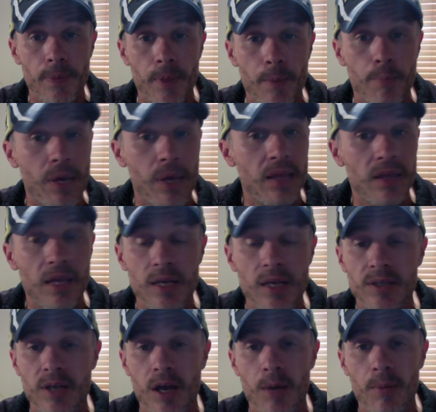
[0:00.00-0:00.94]
big
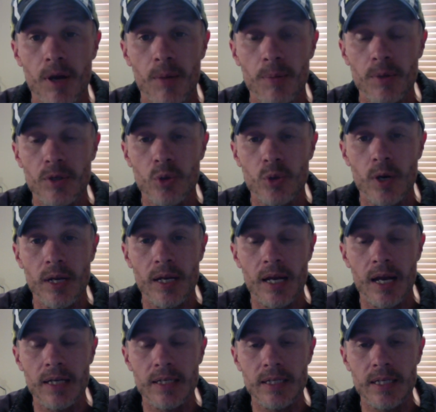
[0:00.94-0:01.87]
things coming up in
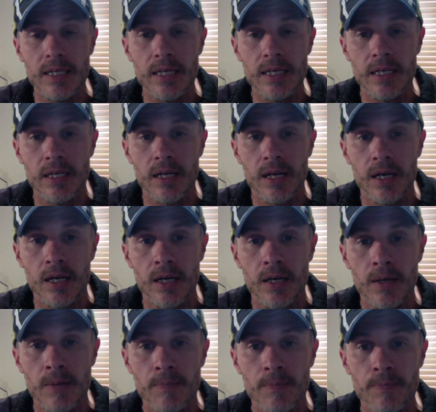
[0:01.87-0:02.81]
2019.
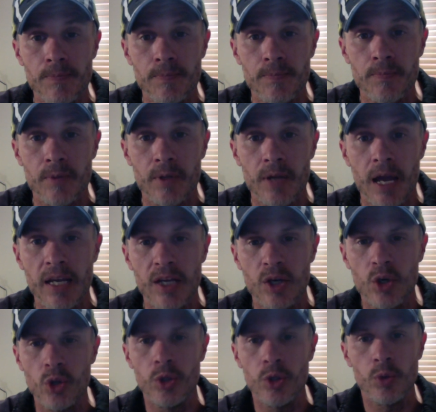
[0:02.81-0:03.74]
I can
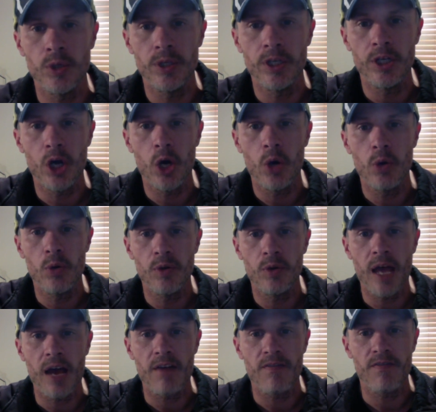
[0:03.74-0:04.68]
only really go
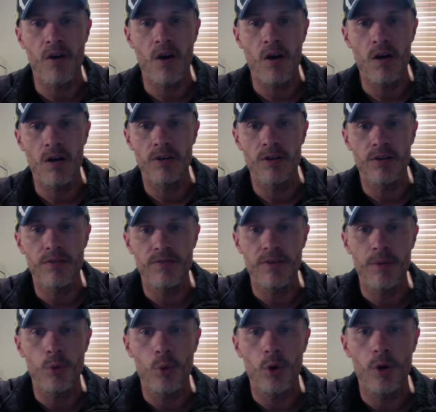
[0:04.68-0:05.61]
that far to the
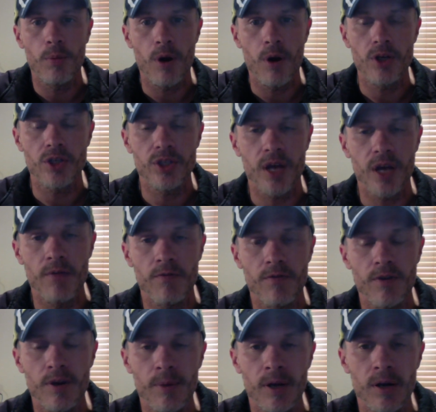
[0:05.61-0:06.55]
February-March
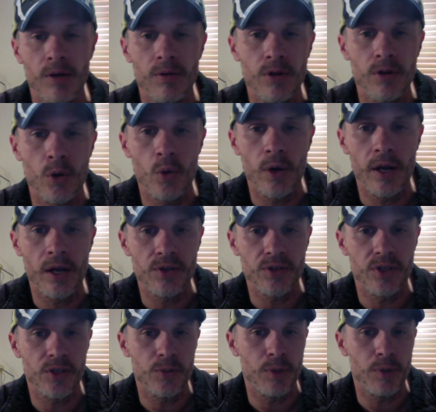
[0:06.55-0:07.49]
timeframe. I don't know what
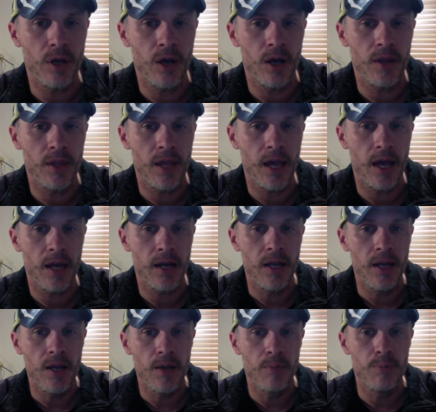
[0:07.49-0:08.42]
else is beyond that
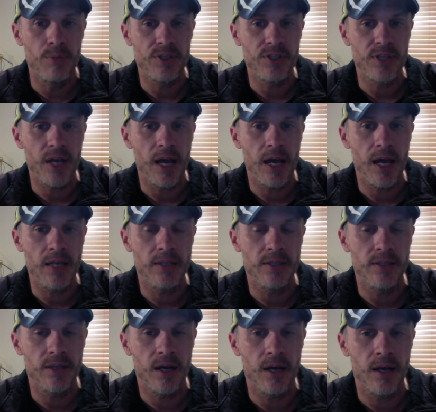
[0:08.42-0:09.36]
besides